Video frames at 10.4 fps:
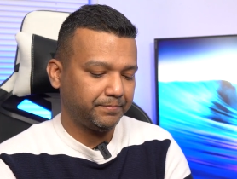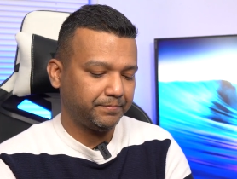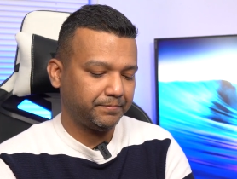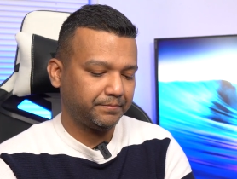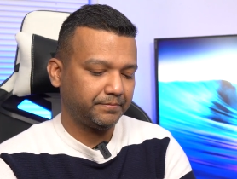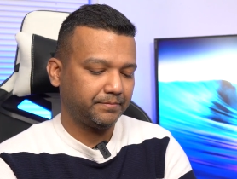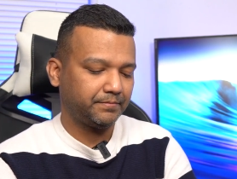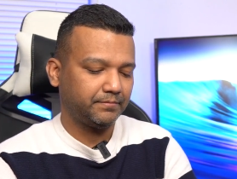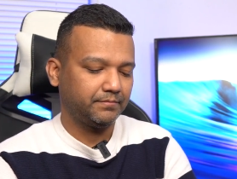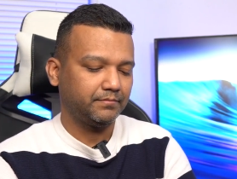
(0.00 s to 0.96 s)

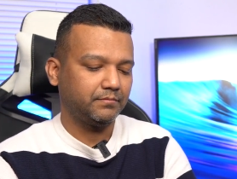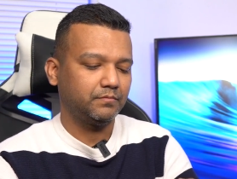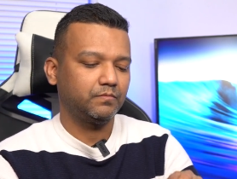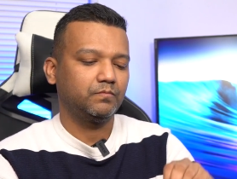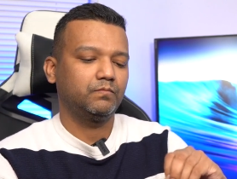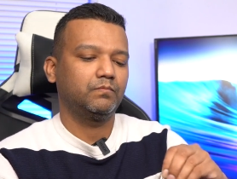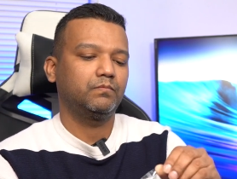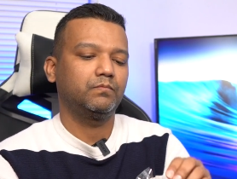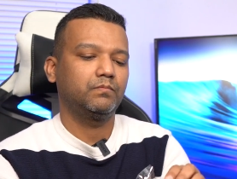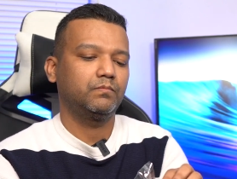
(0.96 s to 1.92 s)

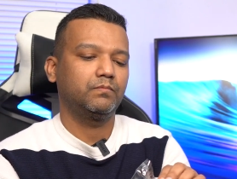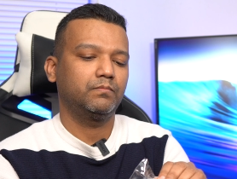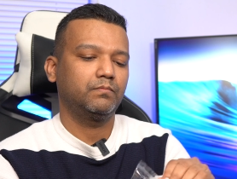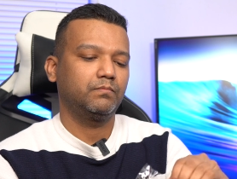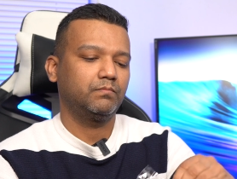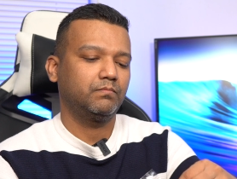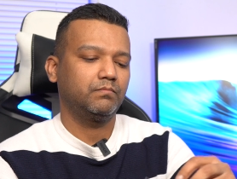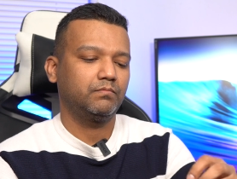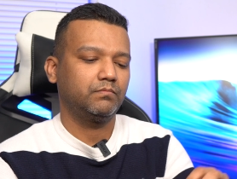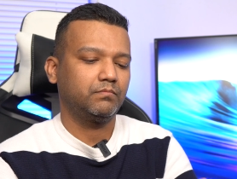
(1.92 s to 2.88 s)

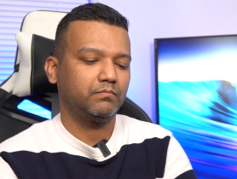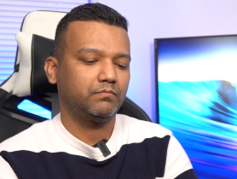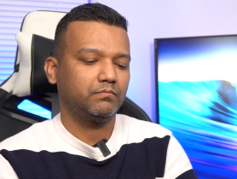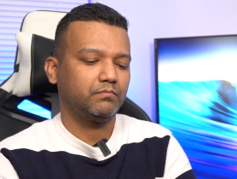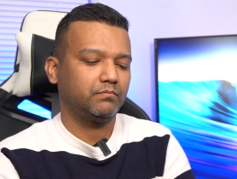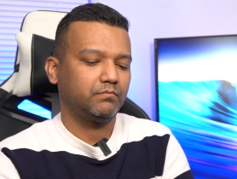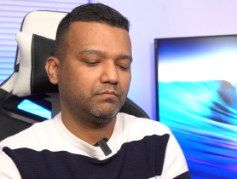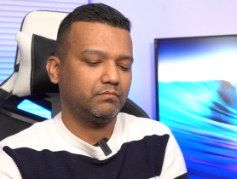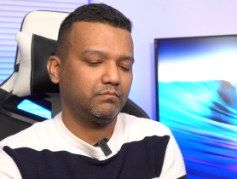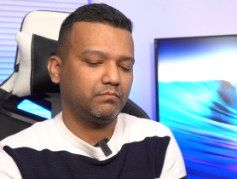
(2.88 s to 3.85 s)

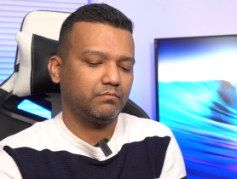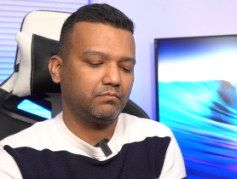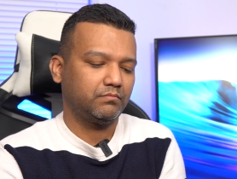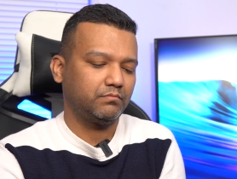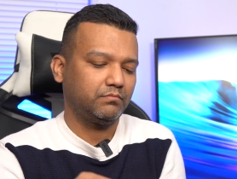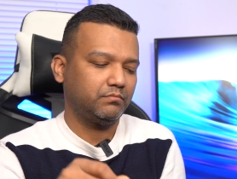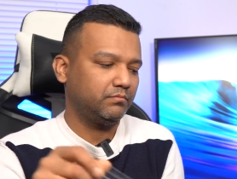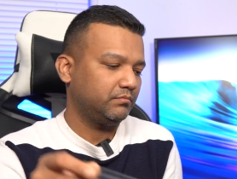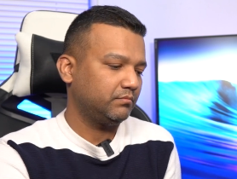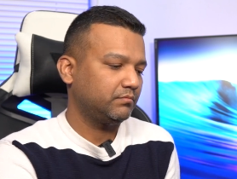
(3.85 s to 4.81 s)

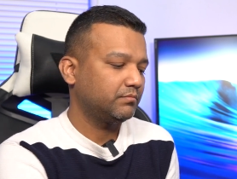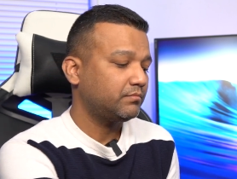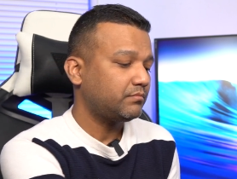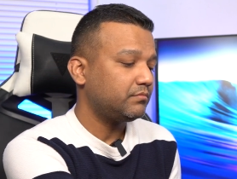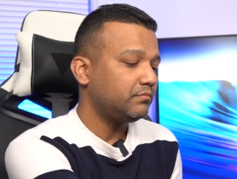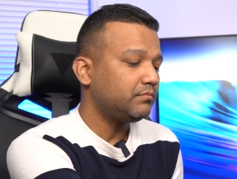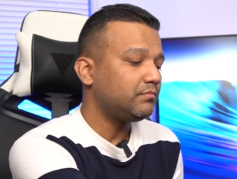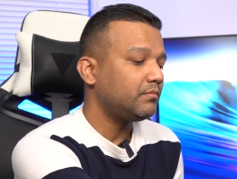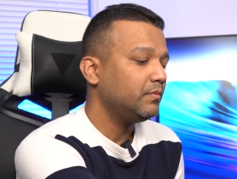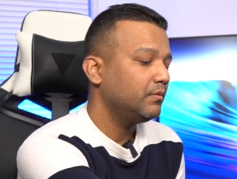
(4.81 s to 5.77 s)

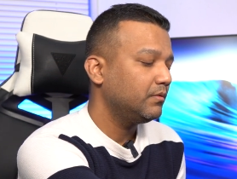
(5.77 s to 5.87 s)
(silence)